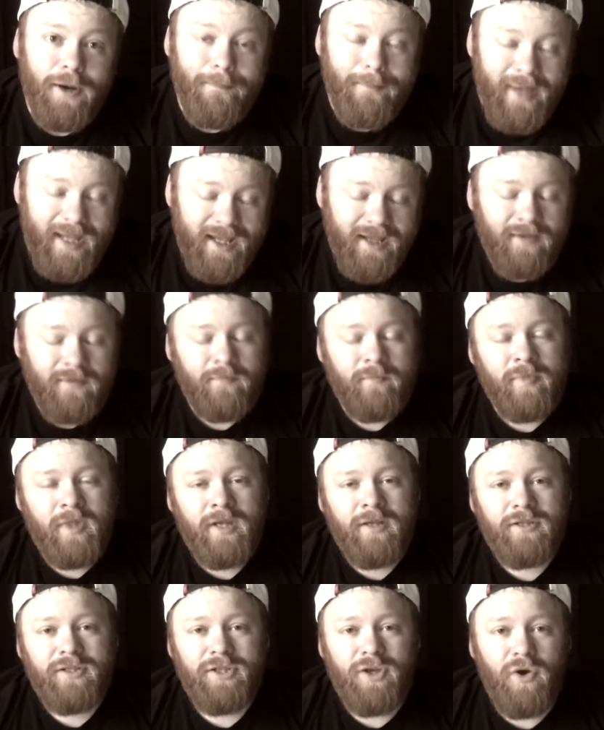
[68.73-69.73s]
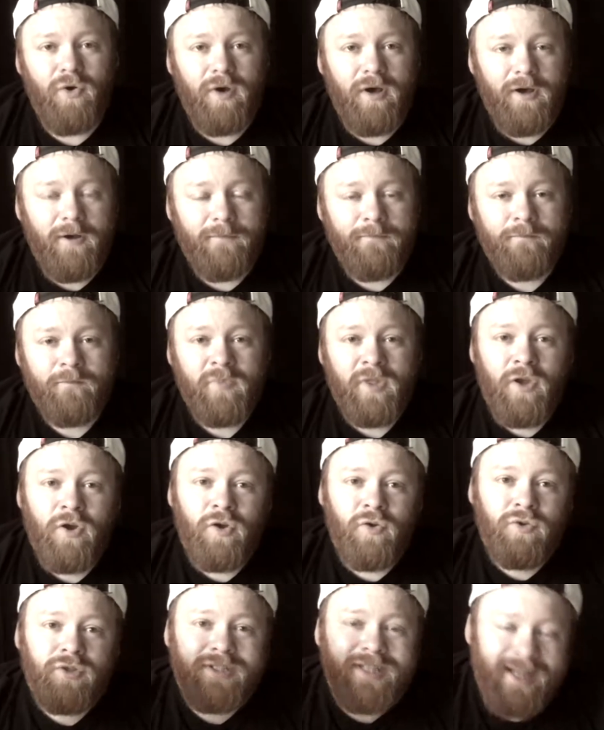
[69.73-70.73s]
me. So
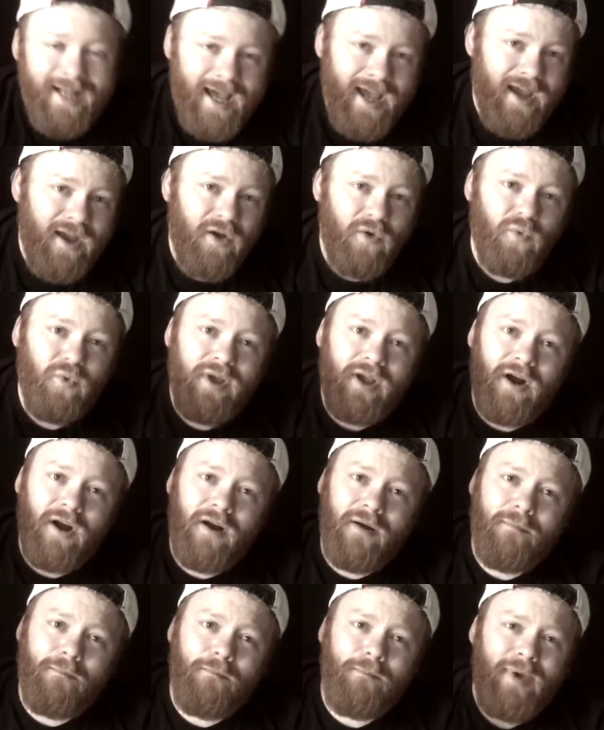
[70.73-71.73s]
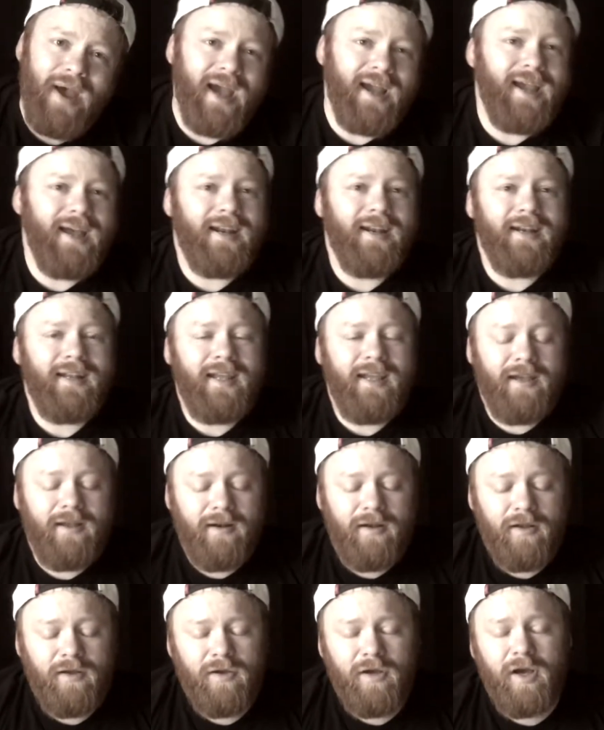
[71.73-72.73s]
today we are back at it
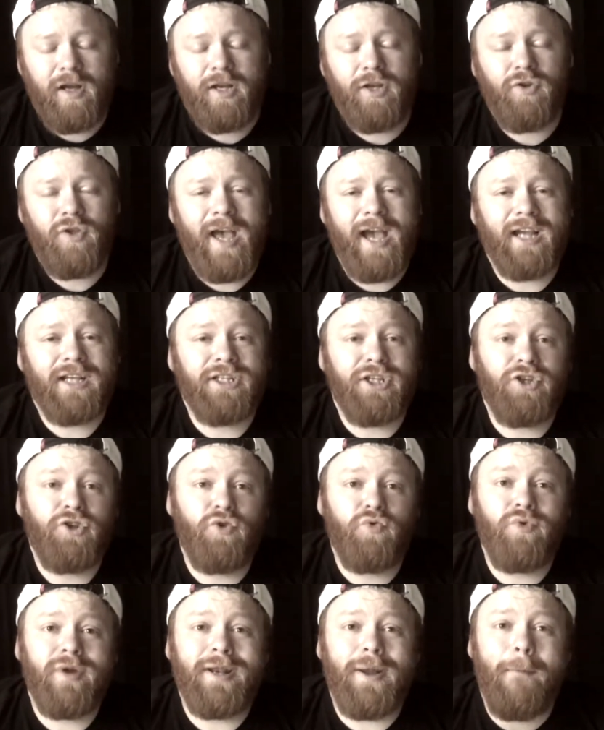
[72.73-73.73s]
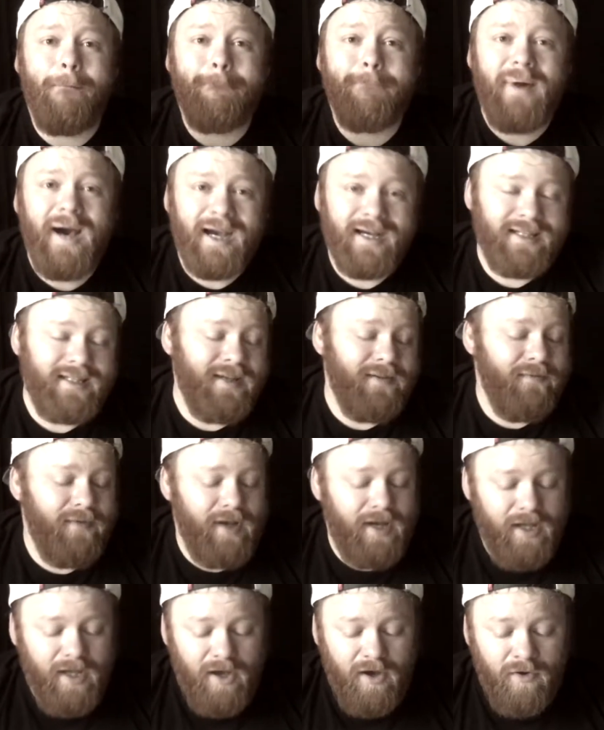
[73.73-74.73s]
again. Going to actually do an unboxing
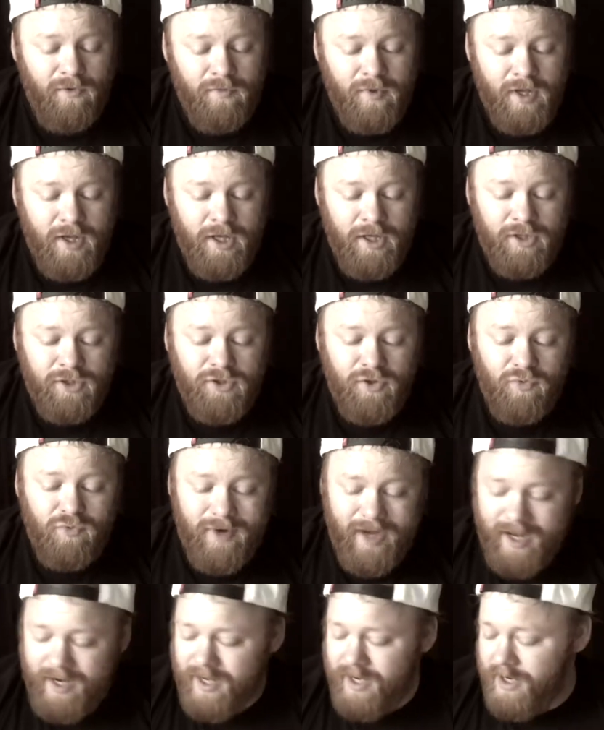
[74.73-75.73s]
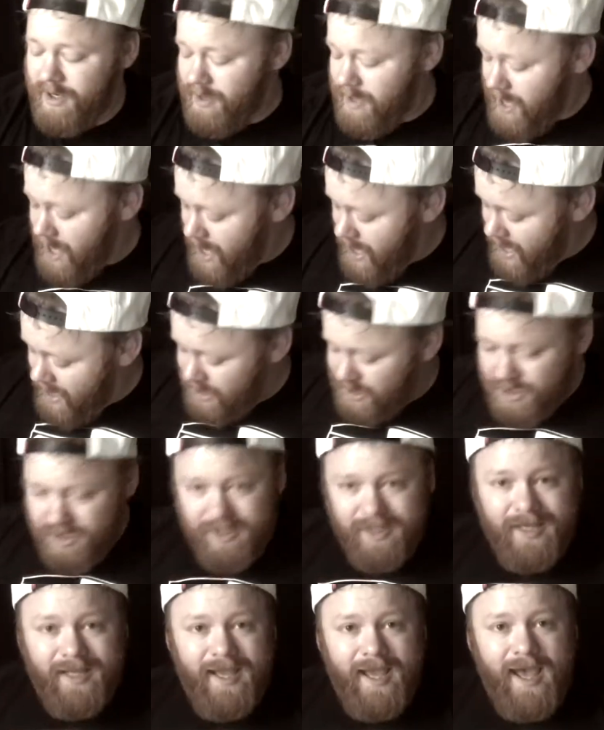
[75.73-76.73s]
video. So right here I
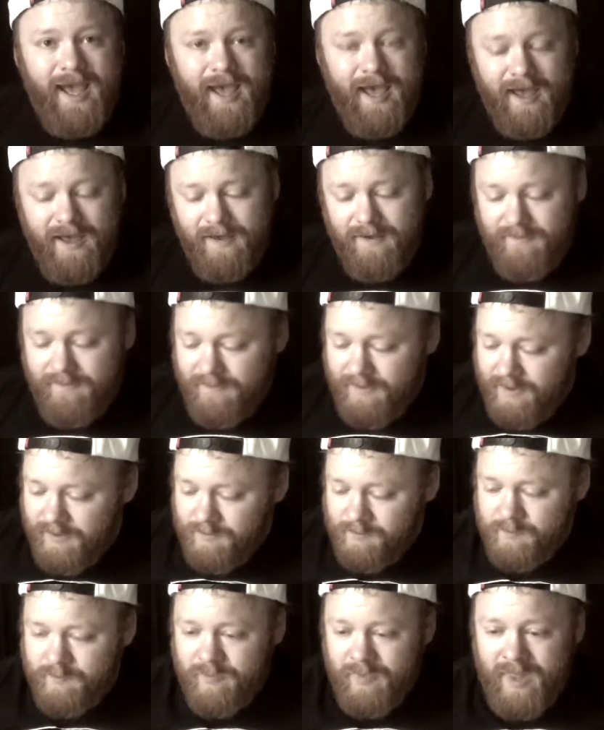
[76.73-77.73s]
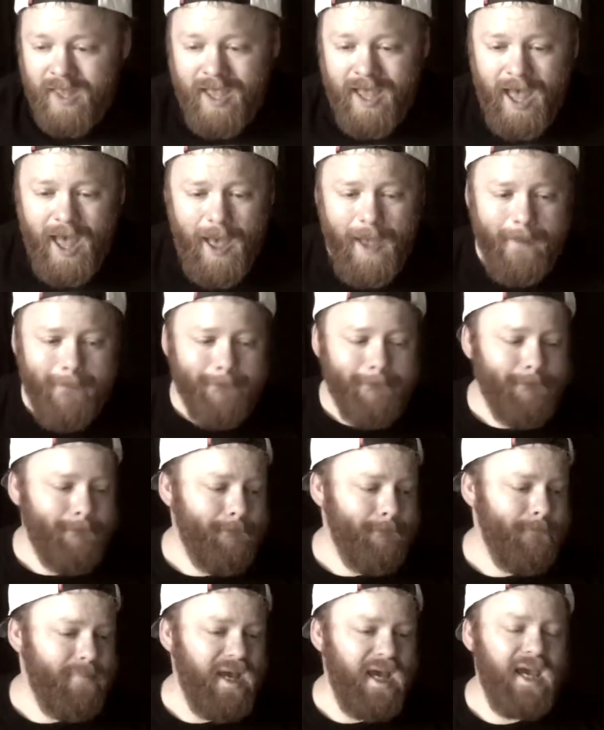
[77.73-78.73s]
actually have a
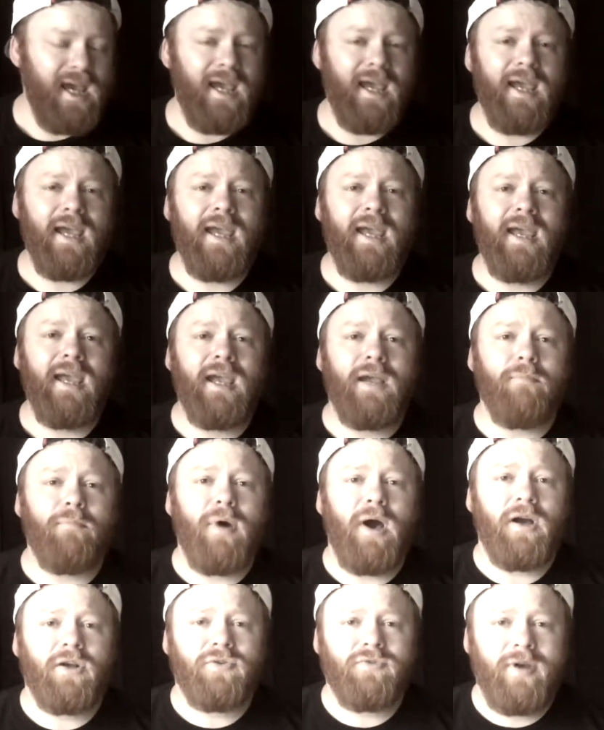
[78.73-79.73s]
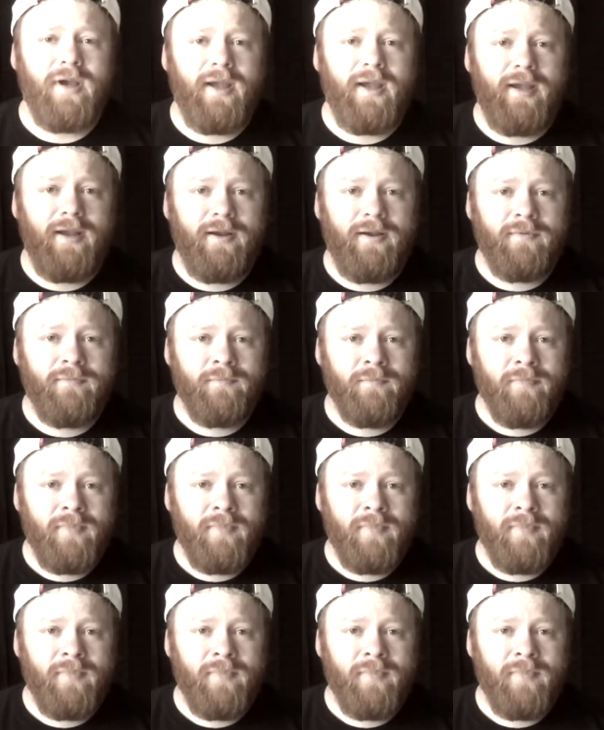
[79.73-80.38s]
big box right here.